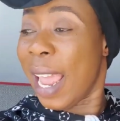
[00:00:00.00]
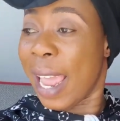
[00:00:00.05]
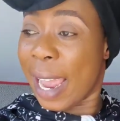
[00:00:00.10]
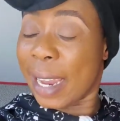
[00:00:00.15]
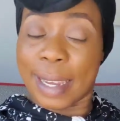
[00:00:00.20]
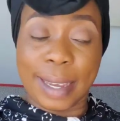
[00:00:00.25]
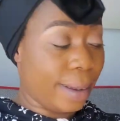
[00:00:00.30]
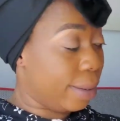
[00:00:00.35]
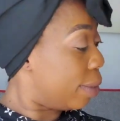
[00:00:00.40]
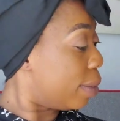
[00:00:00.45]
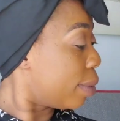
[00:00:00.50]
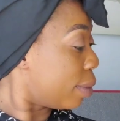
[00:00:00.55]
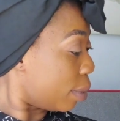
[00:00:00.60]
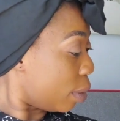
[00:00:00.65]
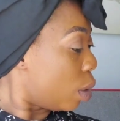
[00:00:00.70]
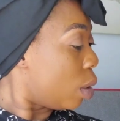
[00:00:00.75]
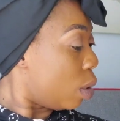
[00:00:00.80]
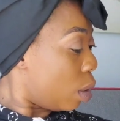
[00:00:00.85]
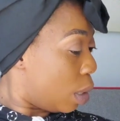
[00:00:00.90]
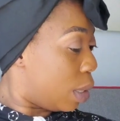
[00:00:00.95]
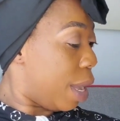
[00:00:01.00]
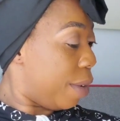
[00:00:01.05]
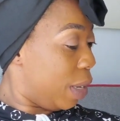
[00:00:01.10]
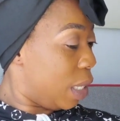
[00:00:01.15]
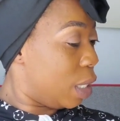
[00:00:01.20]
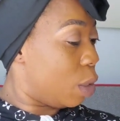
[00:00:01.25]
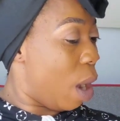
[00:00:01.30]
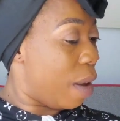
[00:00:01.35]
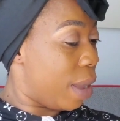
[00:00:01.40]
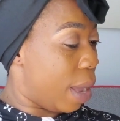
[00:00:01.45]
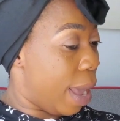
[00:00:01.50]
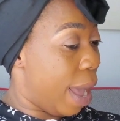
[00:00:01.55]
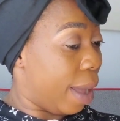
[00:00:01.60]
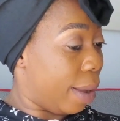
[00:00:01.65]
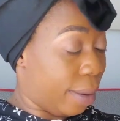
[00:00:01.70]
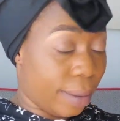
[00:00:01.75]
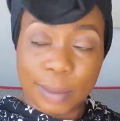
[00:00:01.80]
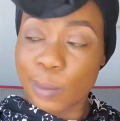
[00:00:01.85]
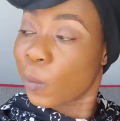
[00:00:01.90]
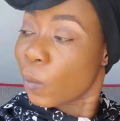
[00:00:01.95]
Use pin to protect,
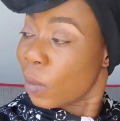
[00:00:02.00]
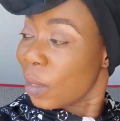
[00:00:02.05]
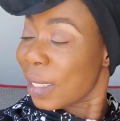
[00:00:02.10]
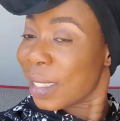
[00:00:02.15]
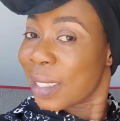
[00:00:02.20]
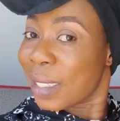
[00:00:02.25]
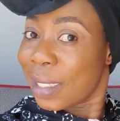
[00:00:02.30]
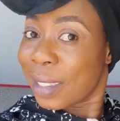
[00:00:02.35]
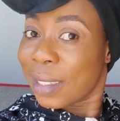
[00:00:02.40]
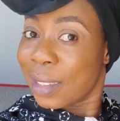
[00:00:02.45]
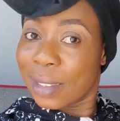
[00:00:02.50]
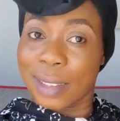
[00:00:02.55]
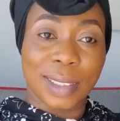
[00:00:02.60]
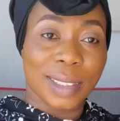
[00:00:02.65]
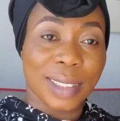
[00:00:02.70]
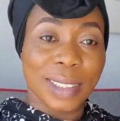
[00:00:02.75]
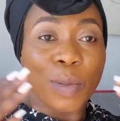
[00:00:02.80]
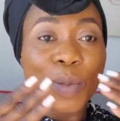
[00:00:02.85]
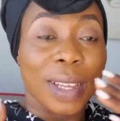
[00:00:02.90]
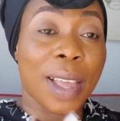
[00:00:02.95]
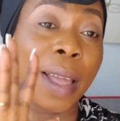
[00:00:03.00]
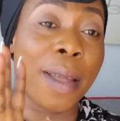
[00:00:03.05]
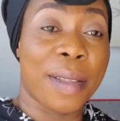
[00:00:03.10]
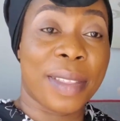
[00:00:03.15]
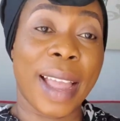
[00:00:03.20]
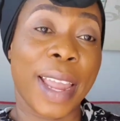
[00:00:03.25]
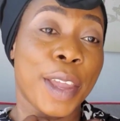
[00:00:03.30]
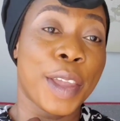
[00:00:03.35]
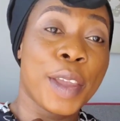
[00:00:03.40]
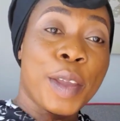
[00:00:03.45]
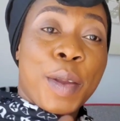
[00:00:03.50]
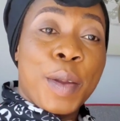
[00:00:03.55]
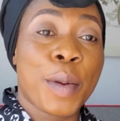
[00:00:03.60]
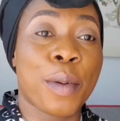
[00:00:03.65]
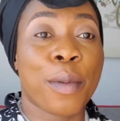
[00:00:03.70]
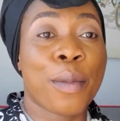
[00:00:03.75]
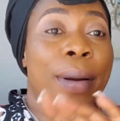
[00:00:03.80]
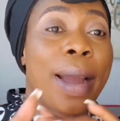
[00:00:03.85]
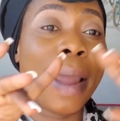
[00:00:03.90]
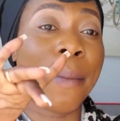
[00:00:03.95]
to secure it,
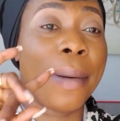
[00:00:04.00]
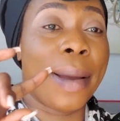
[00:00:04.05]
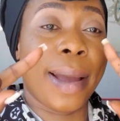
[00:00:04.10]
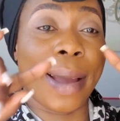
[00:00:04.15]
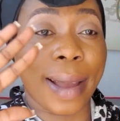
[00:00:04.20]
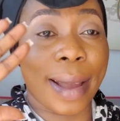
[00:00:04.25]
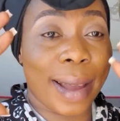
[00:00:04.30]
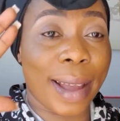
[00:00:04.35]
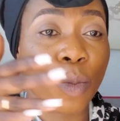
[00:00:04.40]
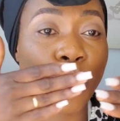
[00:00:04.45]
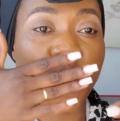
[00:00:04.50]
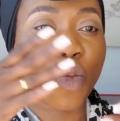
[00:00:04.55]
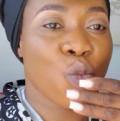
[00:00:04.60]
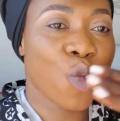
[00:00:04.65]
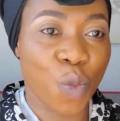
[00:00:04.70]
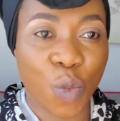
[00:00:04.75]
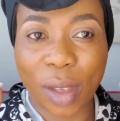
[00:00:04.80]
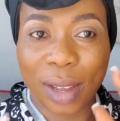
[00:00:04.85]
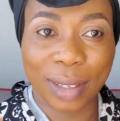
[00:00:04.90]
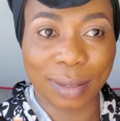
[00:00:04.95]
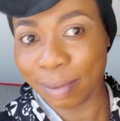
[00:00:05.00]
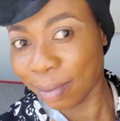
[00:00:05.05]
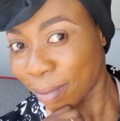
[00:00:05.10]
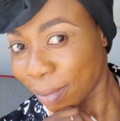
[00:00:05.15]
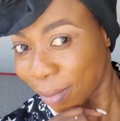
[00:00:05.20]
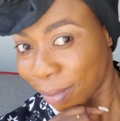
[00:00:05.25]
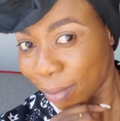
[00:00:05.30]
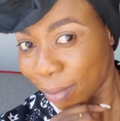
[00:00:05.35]
to just